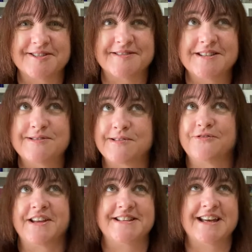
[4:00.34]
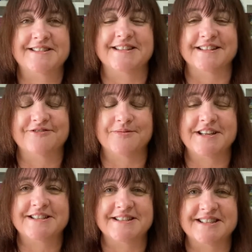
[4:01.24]
this was fantastic for
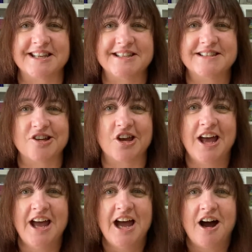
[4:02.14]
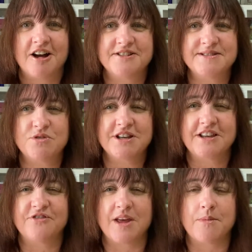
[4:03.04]
me to see. So I just want to
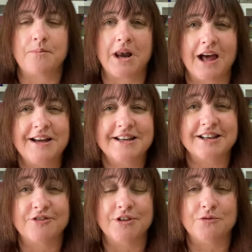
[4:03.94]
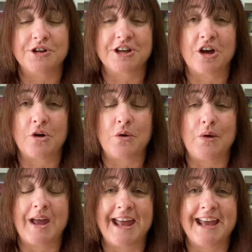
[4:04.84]
give them a plug, and if you want to go
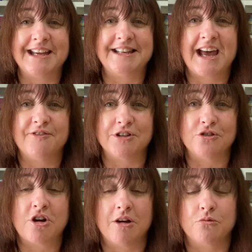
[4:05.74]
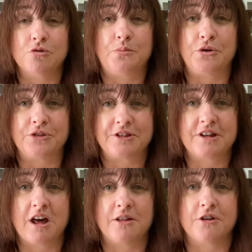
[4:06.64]
and have a look, I will put
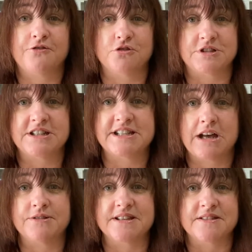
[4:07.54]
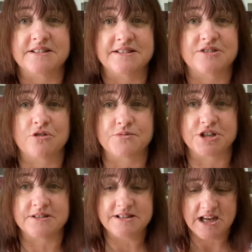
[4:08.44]
their full details in the
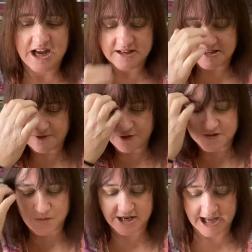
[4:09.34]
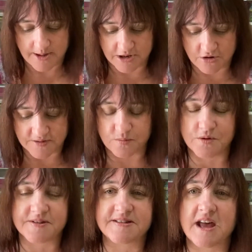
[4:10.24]
descriptions. So the first one I came across
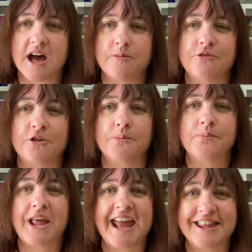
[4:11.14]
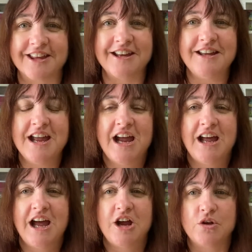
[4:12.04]
was from Heather,
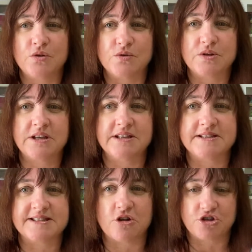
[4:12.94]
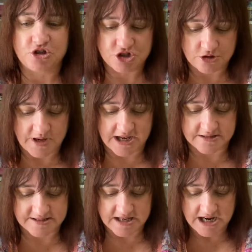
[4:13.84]
who is on YouTube as